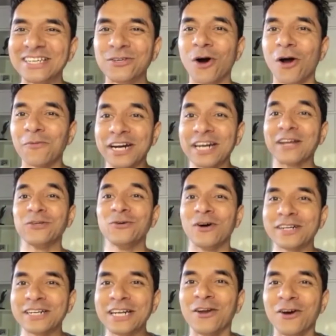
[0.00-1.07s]
You already
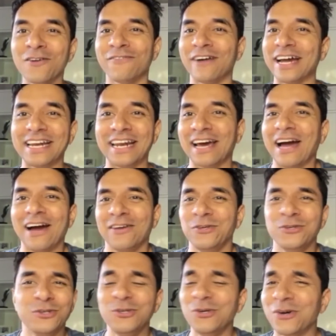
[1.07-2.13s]
look fine.
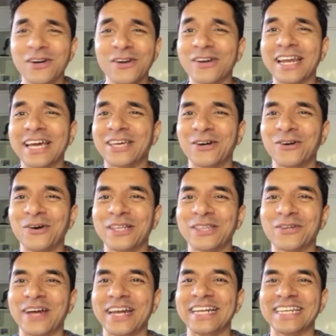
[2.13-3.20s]
You don't look like you're going
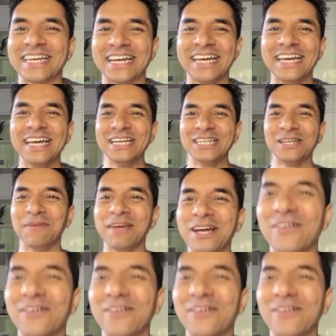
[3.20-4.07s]
through anything, to be